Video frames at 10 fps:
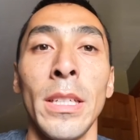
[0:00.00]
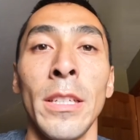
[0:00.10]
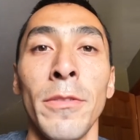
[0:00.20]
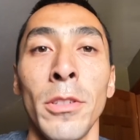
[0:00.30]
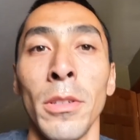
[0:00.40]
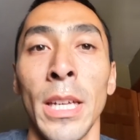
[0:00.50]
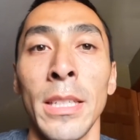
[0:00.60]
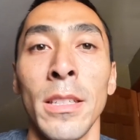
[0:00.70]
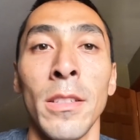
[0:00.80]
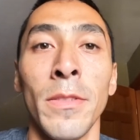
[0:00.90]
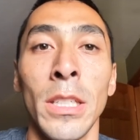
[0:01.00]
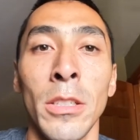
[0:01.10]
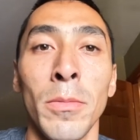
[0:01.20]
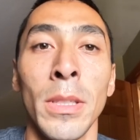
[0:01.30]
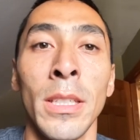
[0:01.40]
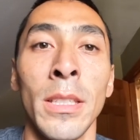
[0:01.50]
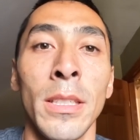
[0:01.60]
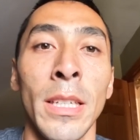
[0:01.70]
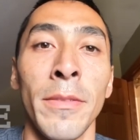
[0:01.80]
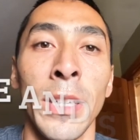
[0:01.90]
if you like this video,
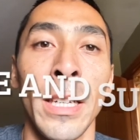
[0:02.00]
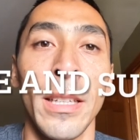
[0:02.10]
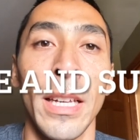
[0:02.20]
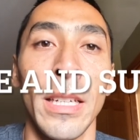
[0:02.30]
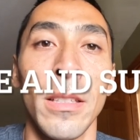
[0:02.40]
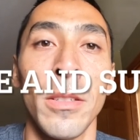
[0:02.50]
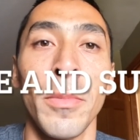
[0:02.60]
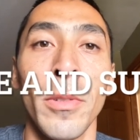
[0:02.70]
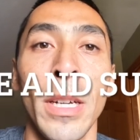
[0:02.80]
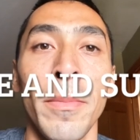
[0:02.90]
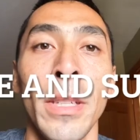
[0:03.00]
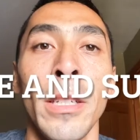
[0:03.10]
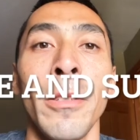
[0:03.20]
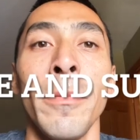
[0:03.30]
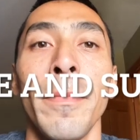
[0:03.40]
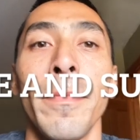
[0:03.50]
please give a like and subscribe. Thank you.